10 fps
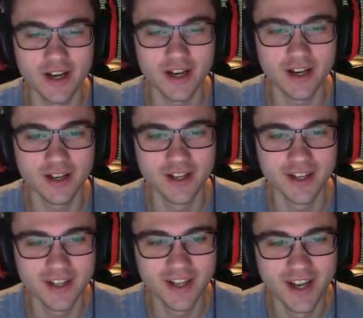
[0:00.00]
I
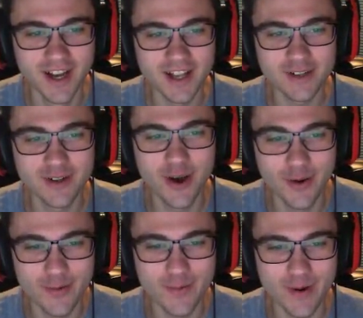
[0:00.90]
don't
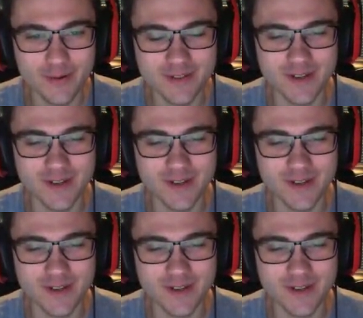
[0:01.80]
know what was